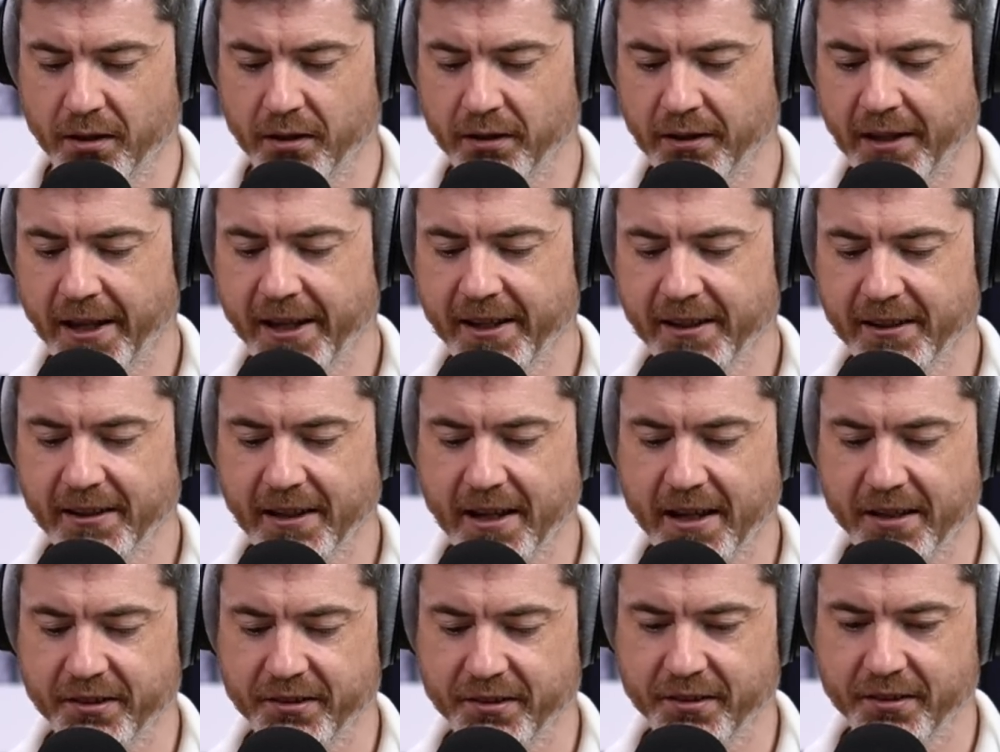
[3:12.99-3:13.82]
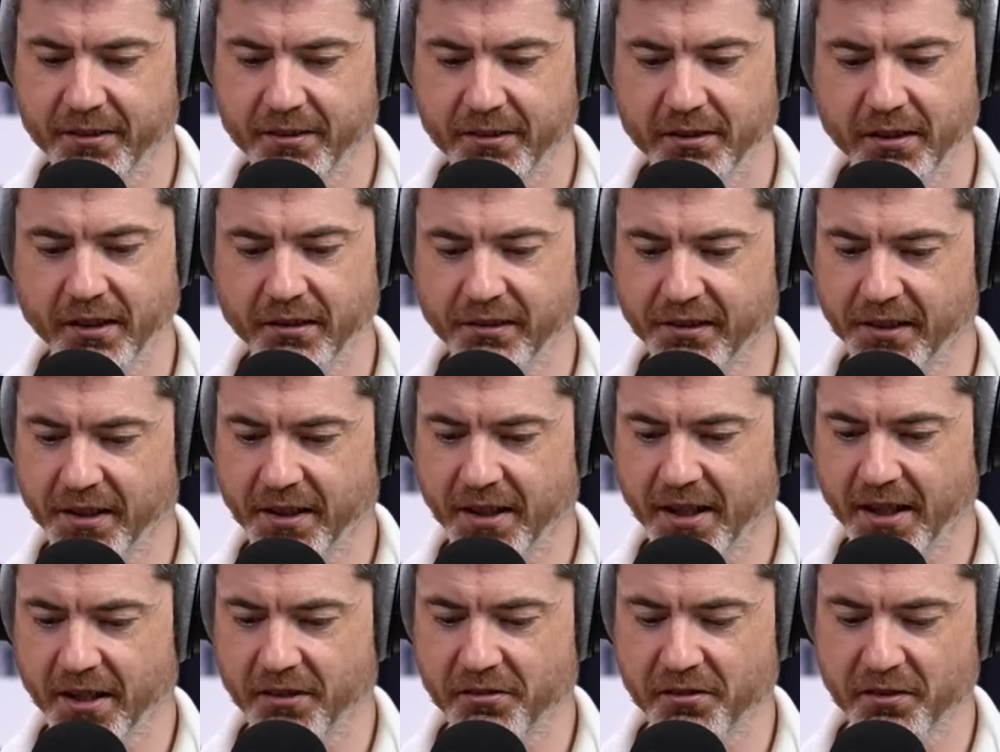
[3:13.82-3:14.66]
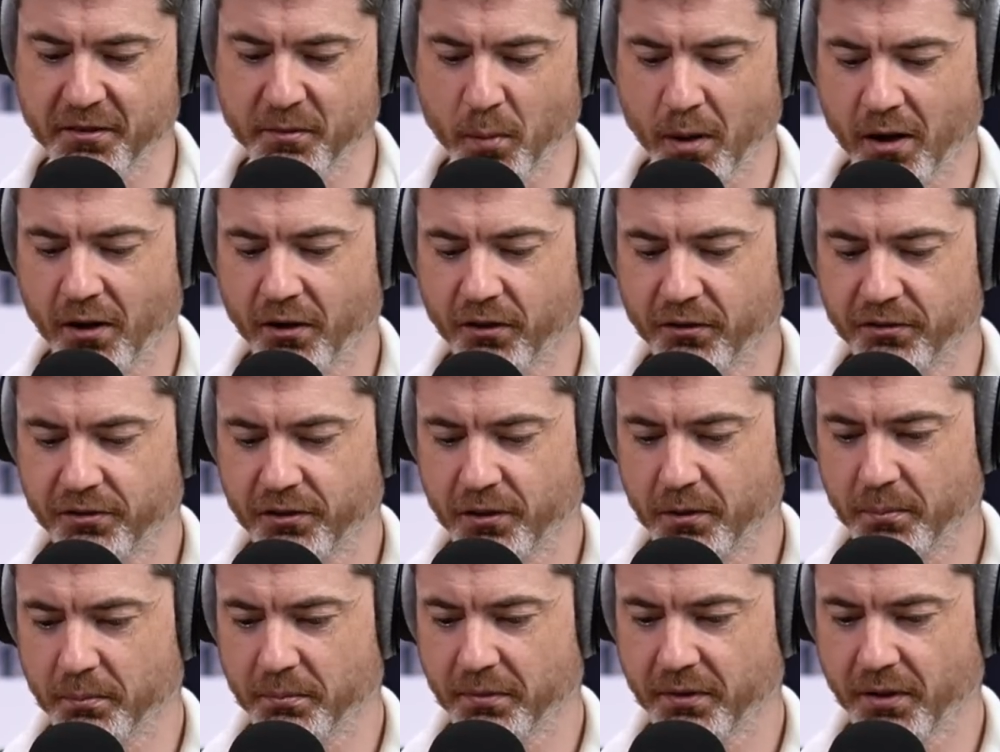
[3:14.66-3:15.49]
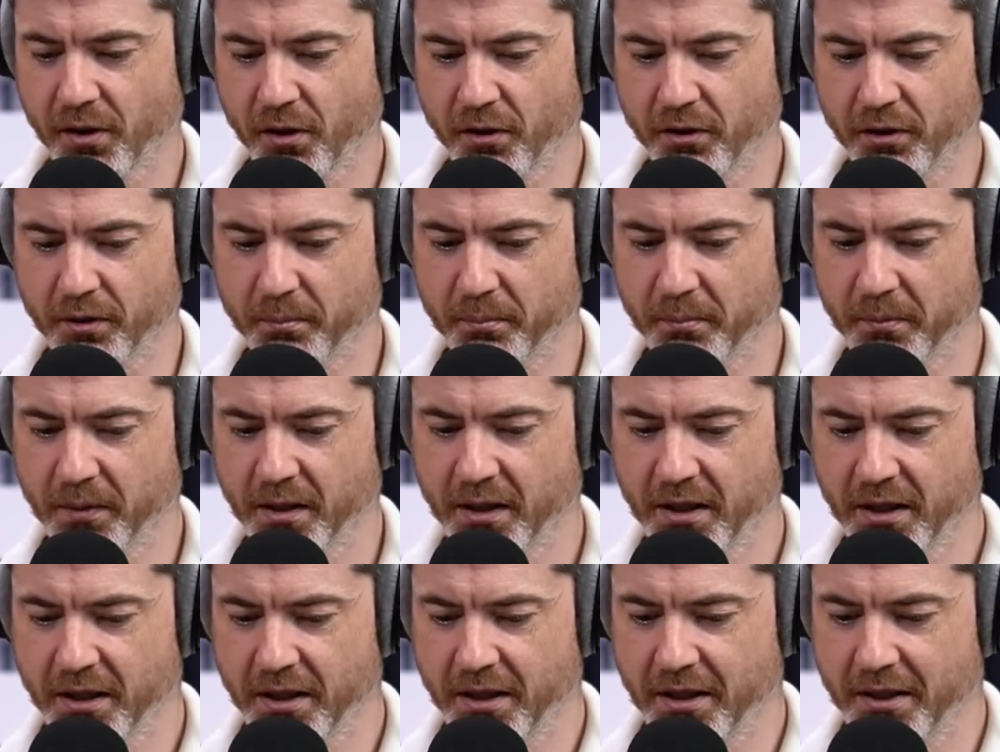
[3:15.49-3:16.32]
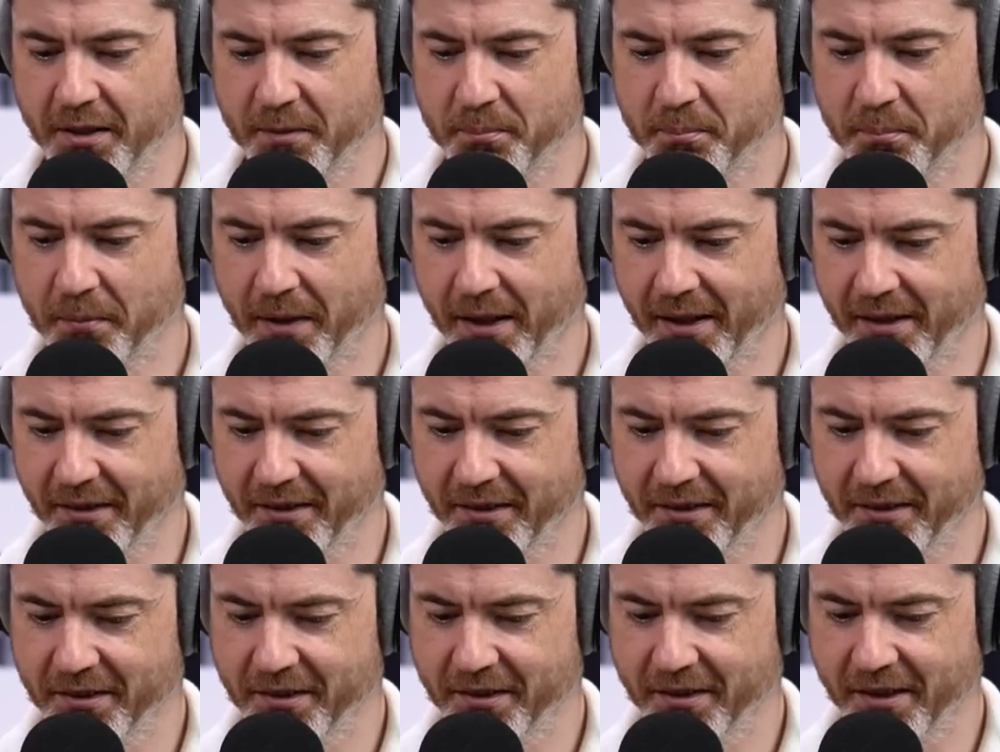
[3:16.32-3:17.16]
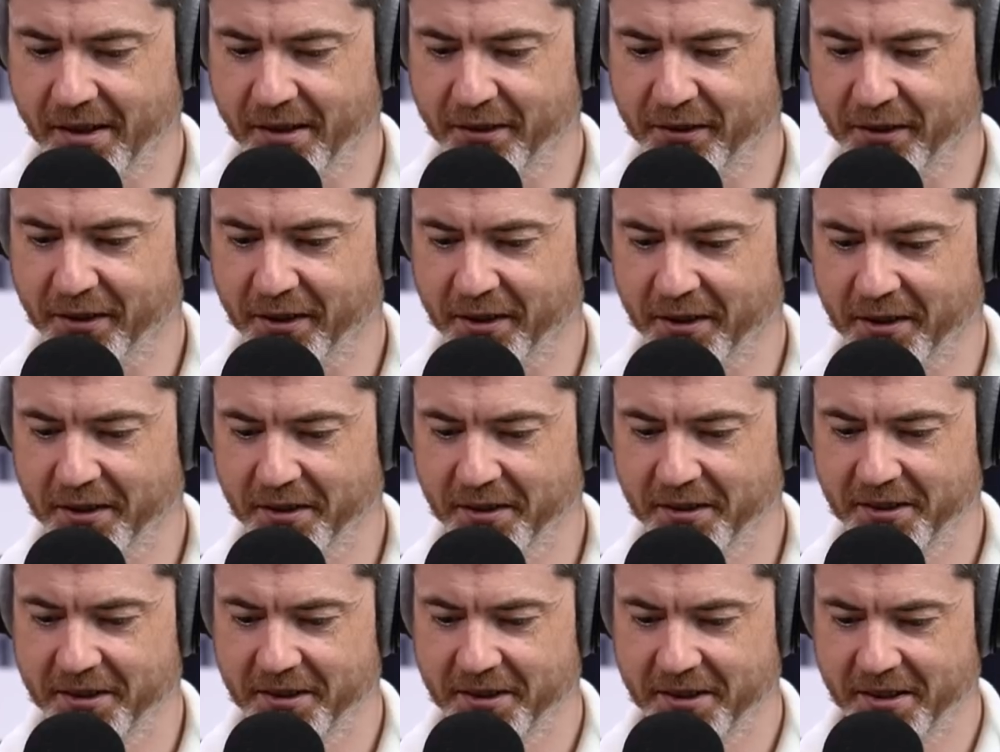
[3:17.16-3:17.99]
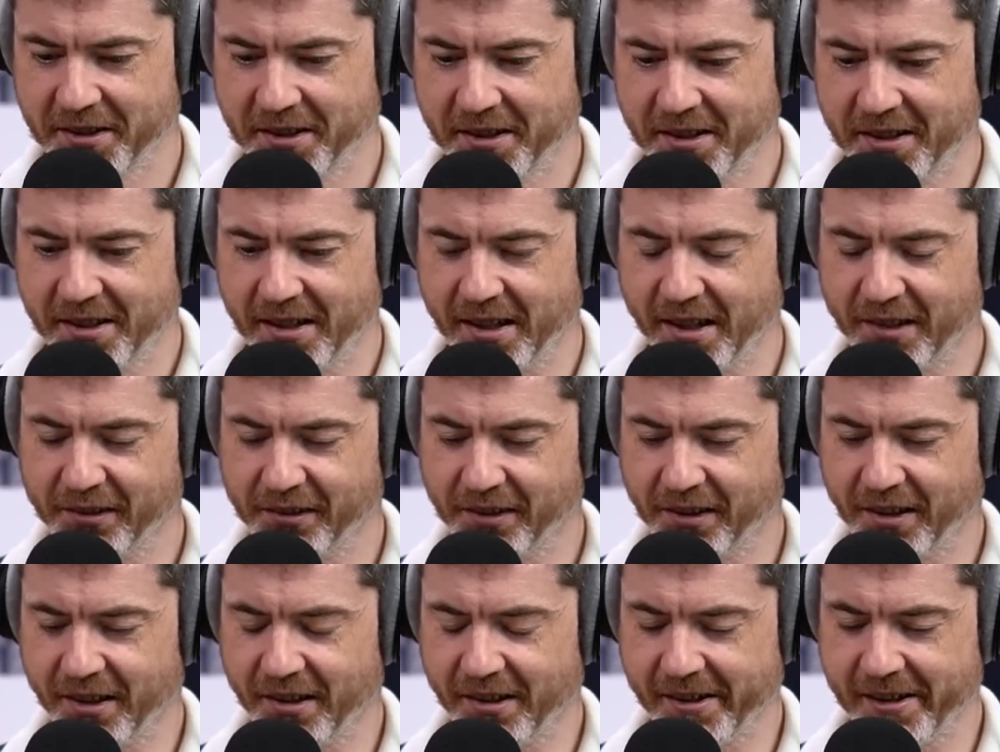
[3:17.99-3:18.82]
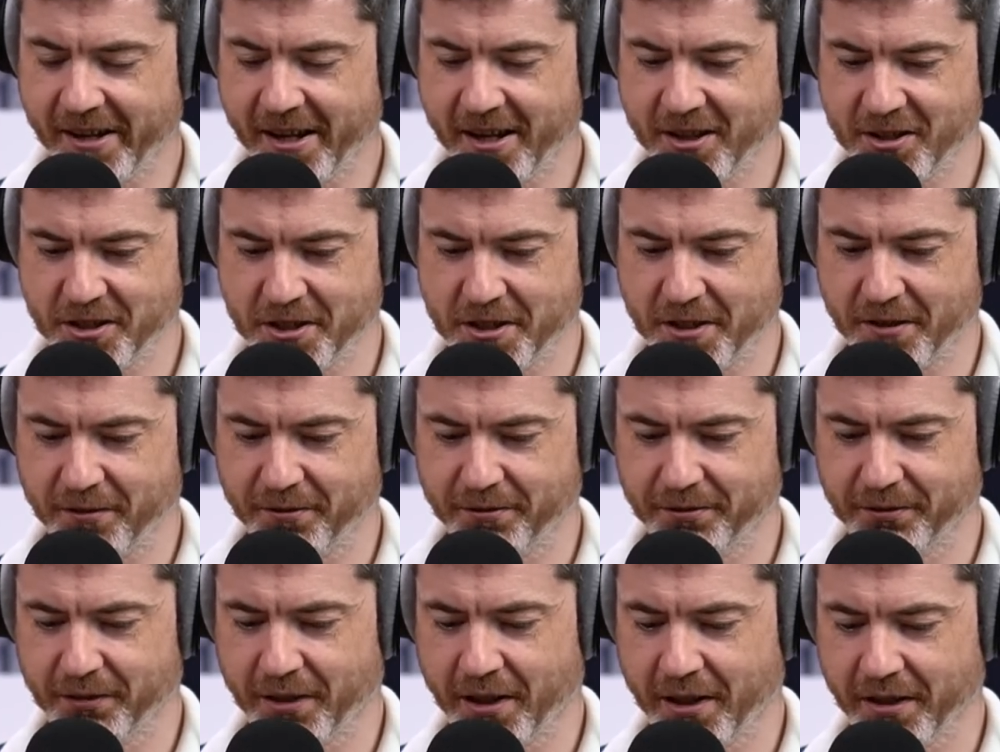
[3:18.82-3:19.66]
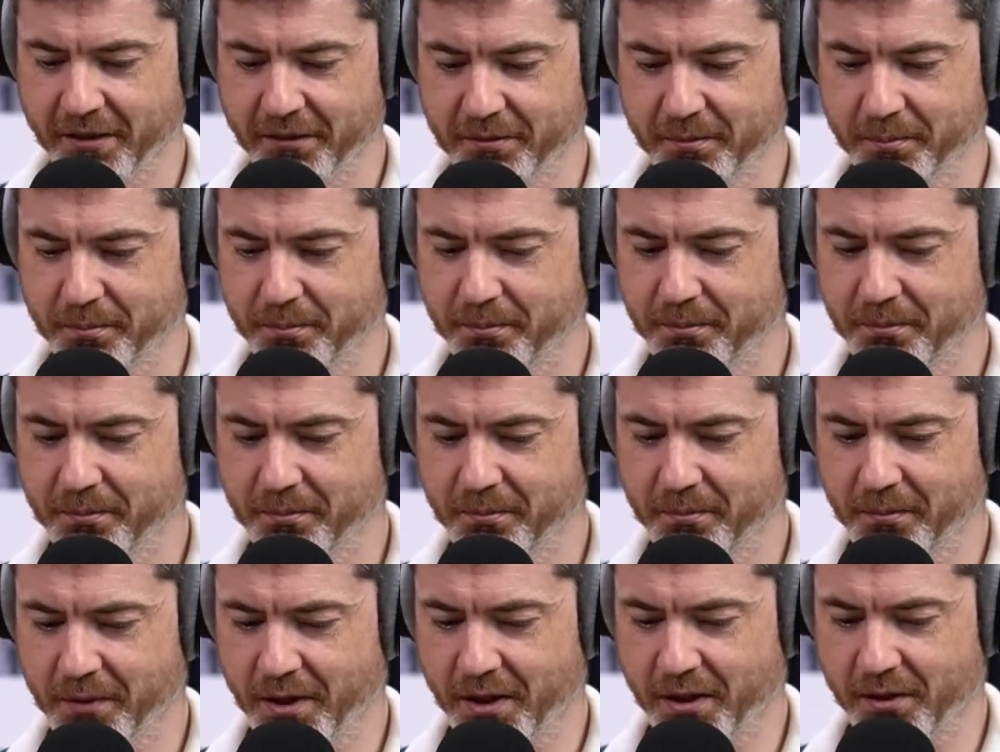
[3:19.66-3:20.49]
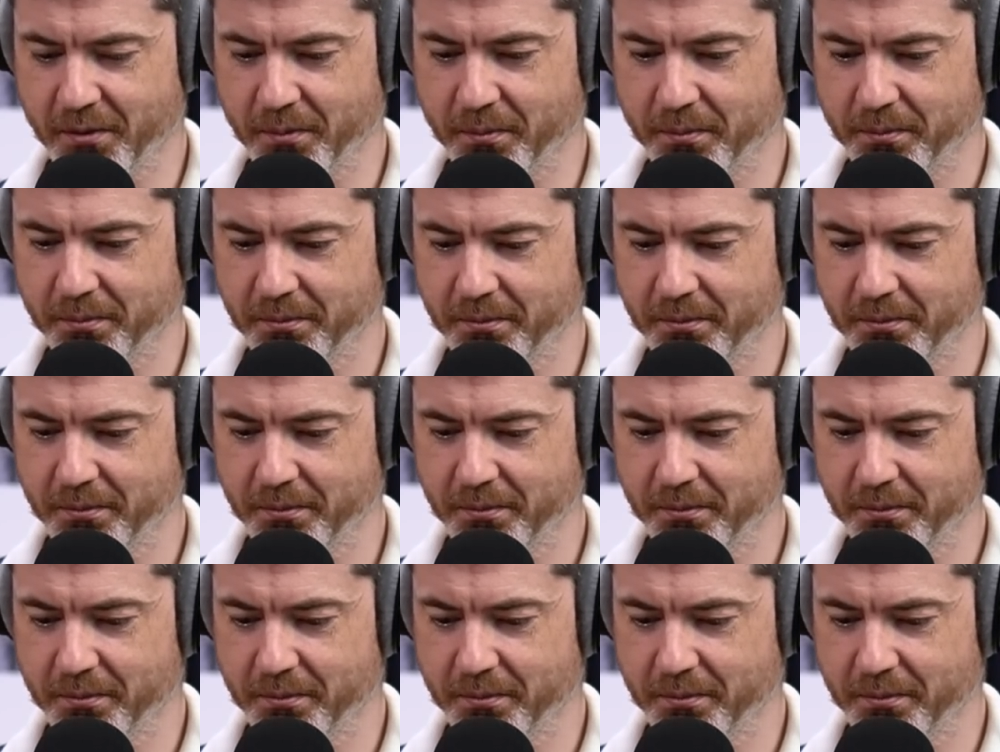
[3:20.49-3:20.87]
Lenglet is in here as well from Tottenham is an indication of, like, you know,